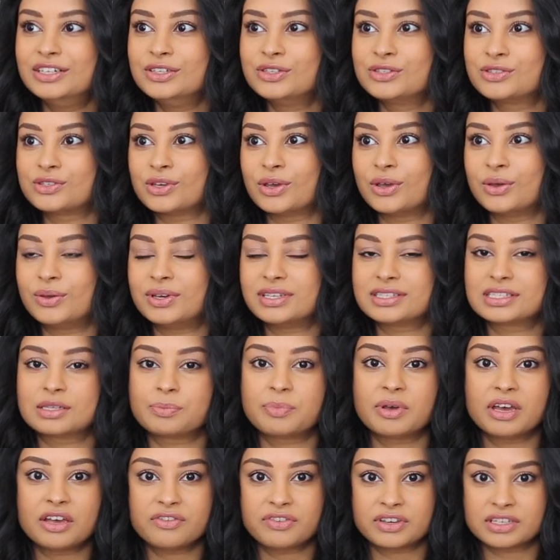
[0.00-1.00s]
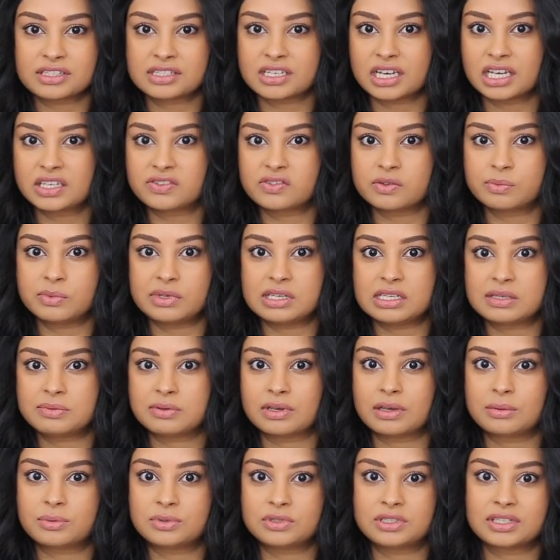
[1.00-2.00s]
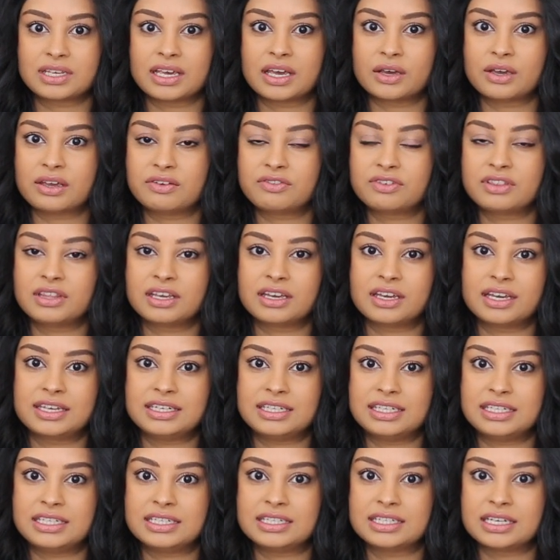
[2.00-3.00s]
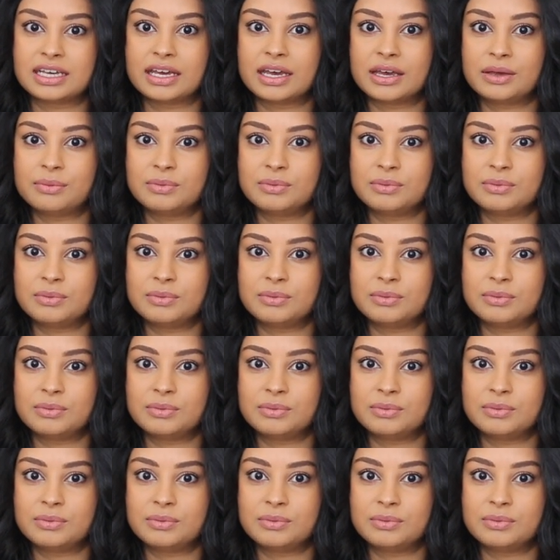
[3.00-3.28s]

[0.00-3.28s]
So it's the perfect size for me to be able to get everything I need